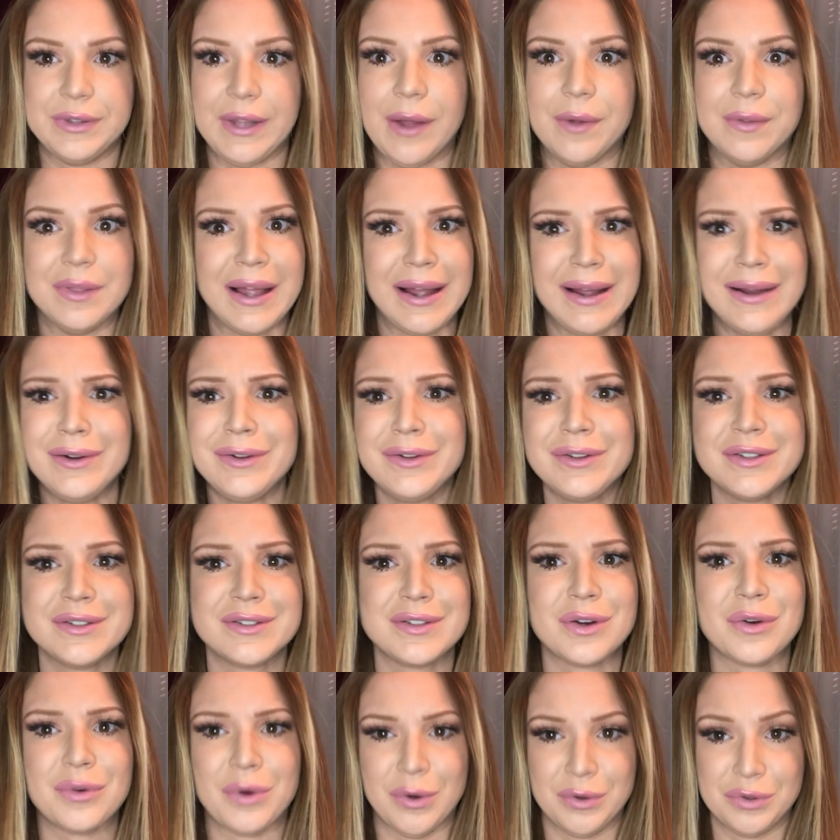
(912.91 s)
Now, Lidl
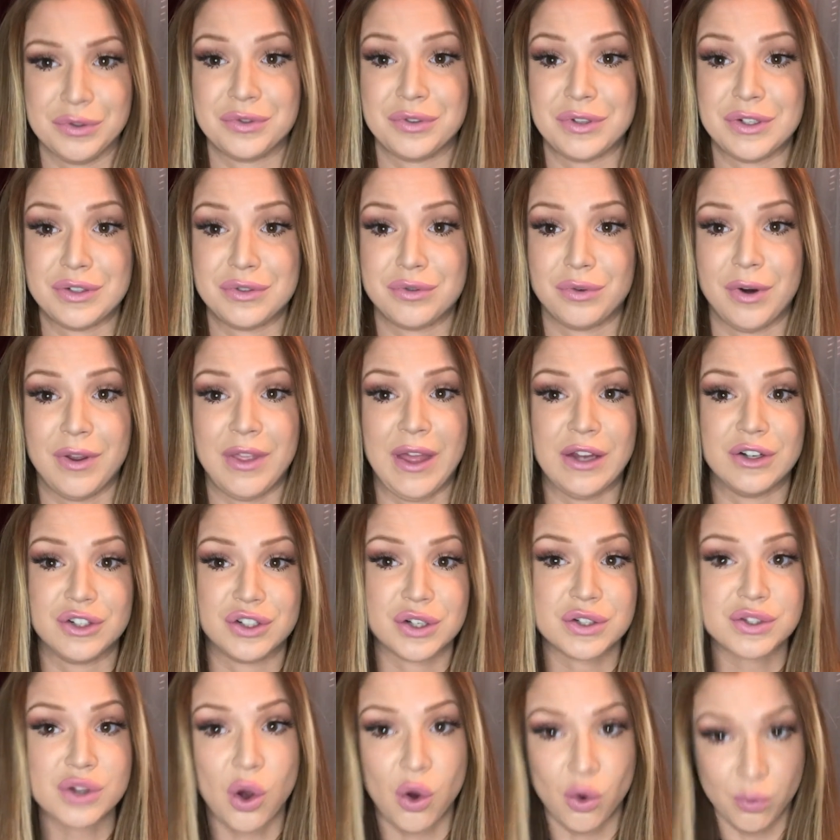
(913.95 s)
is a grocery store that
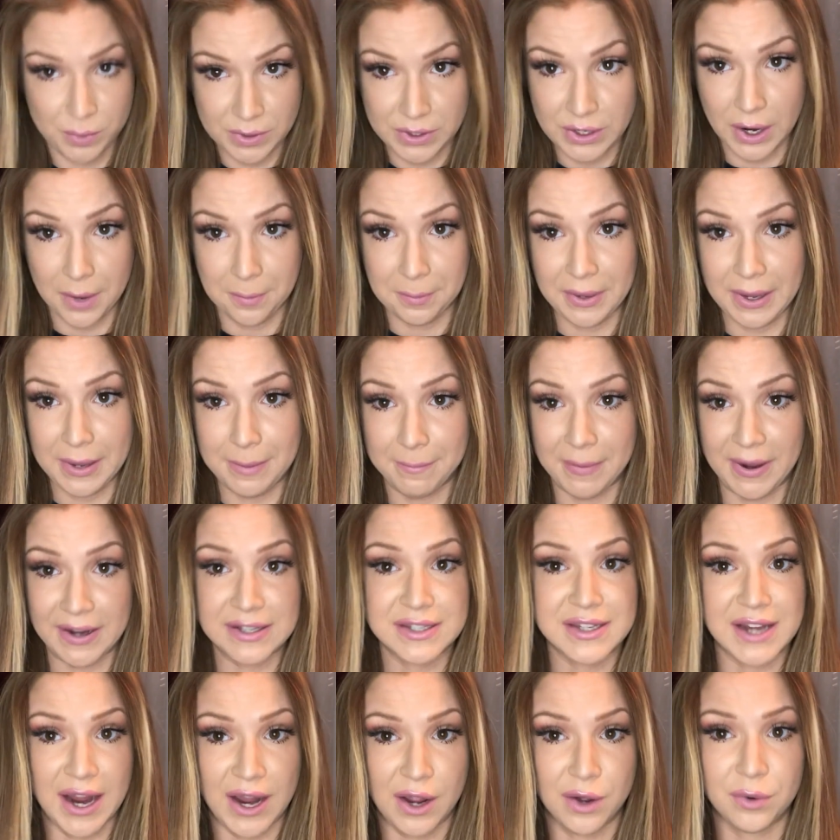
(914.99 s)
just opened up in my
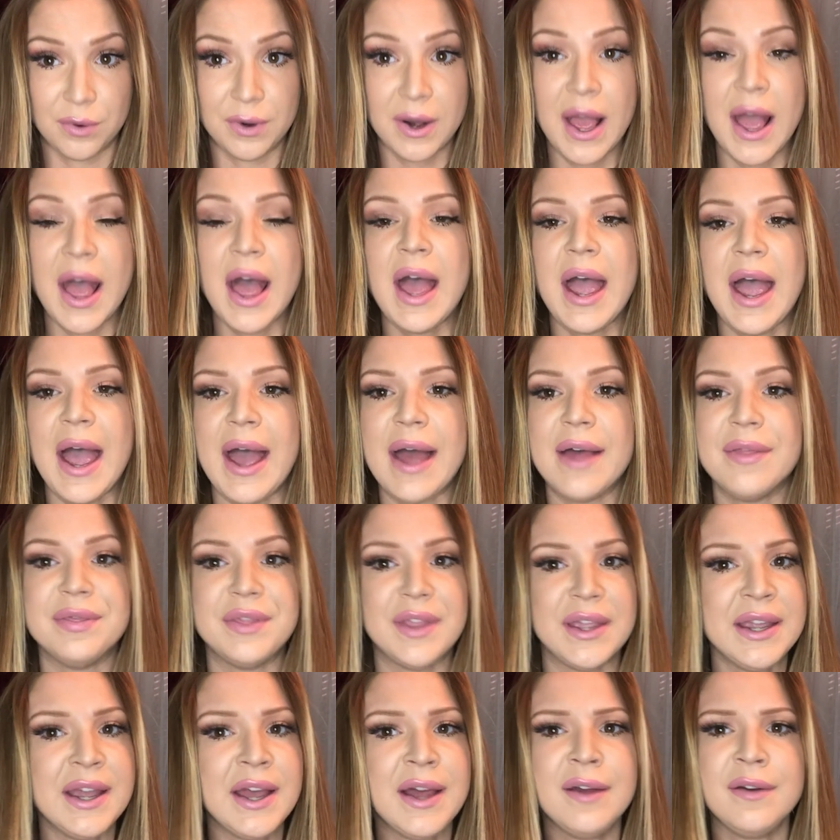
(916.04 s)
town, and
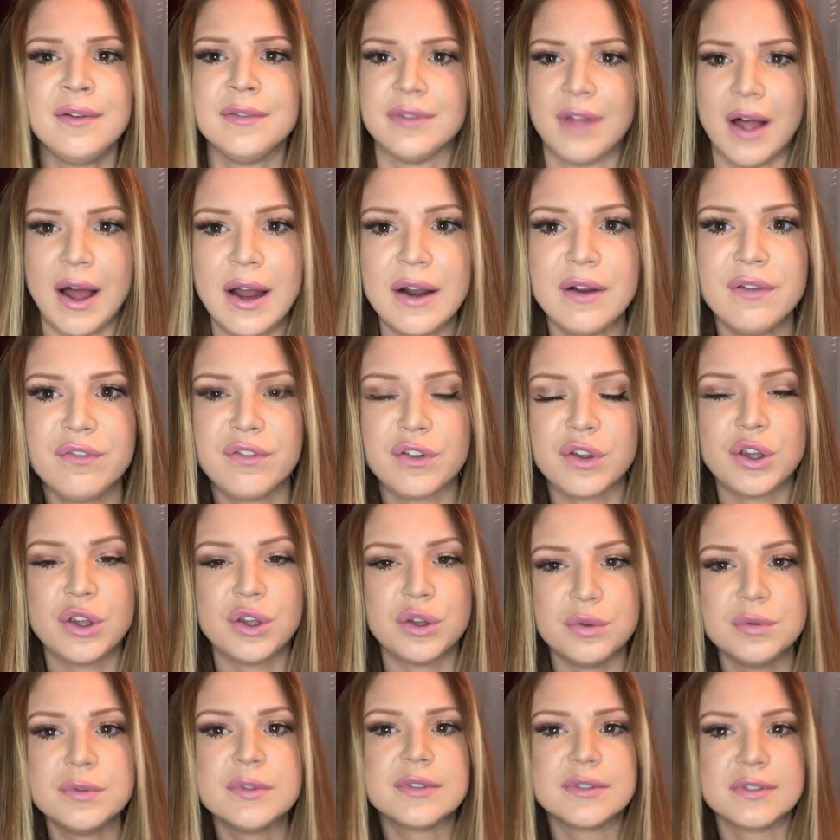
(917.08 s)
they had a lot of
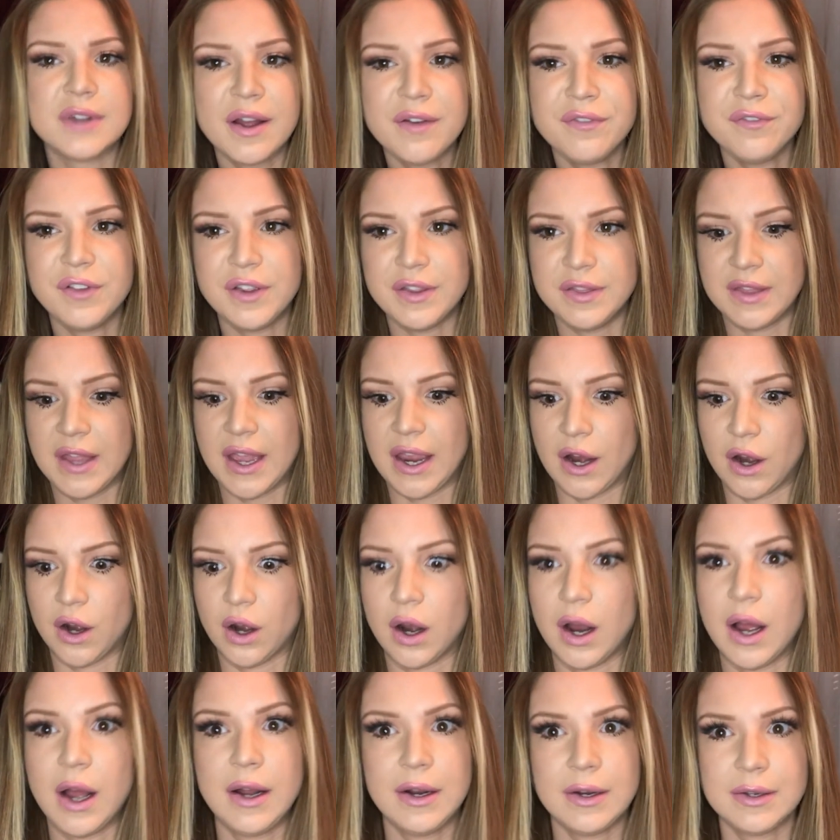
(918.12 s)
cute stuff in
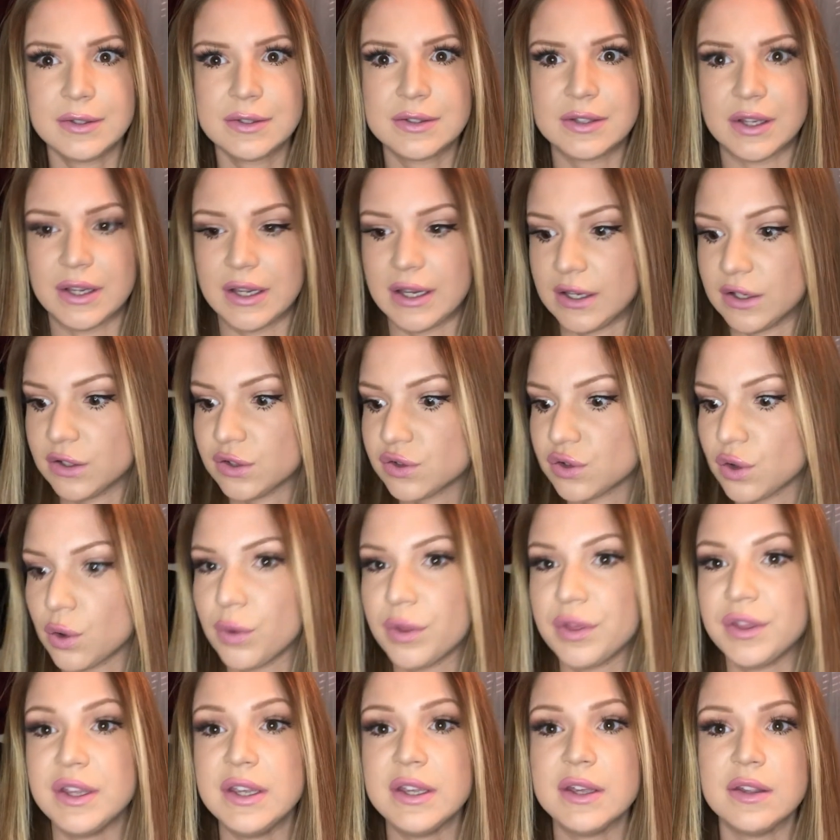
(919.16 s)
there, honestly.
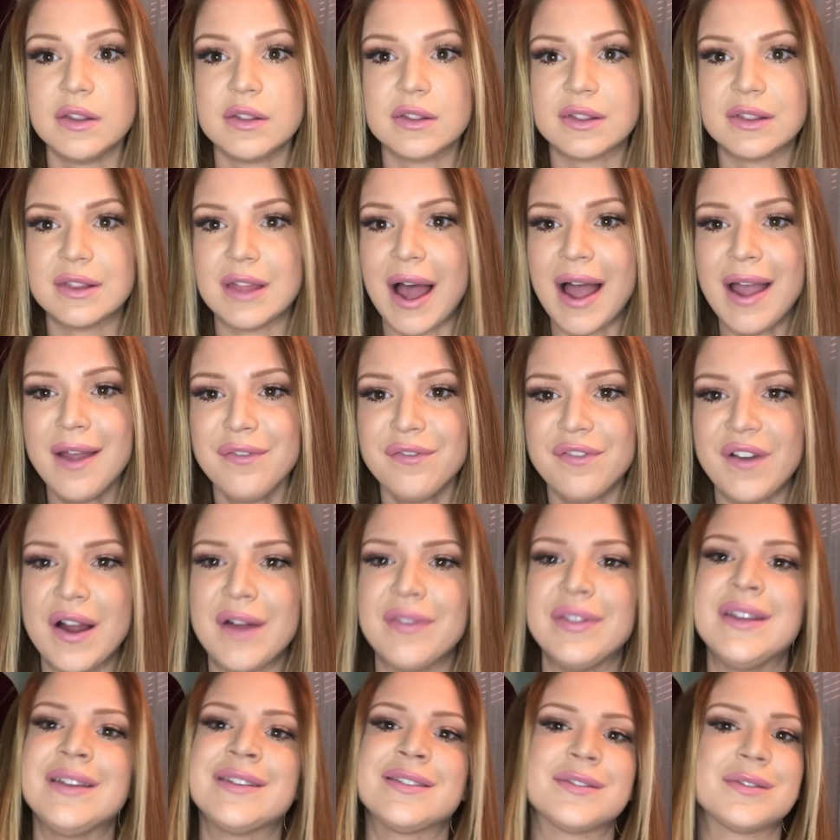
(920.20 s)
So I
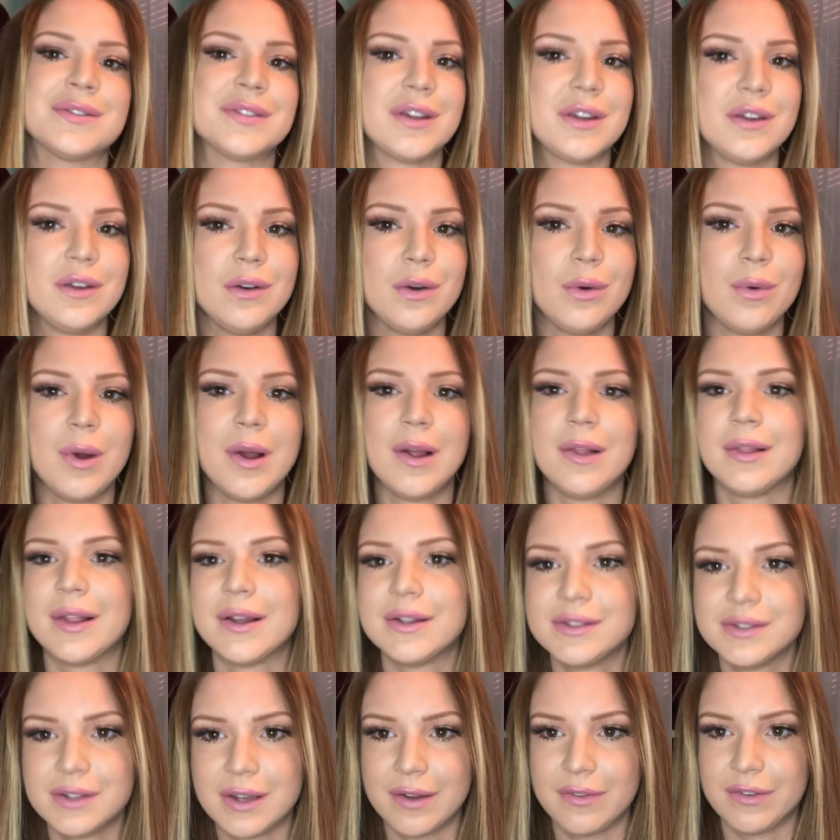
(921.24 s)
found these and I was like, you know what,
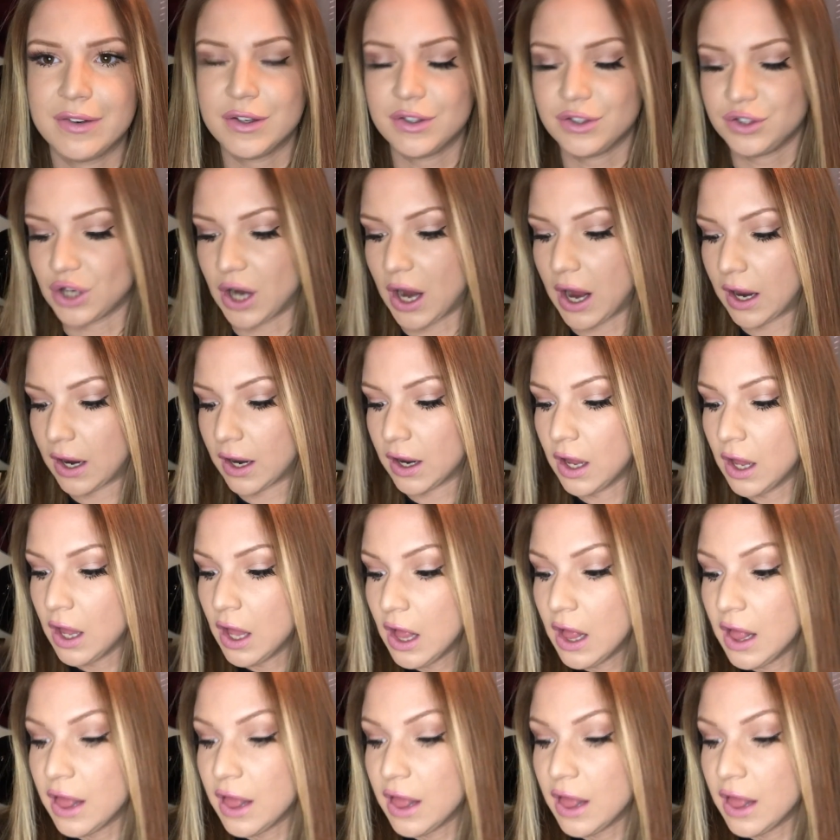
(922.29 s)
let's give it a shot.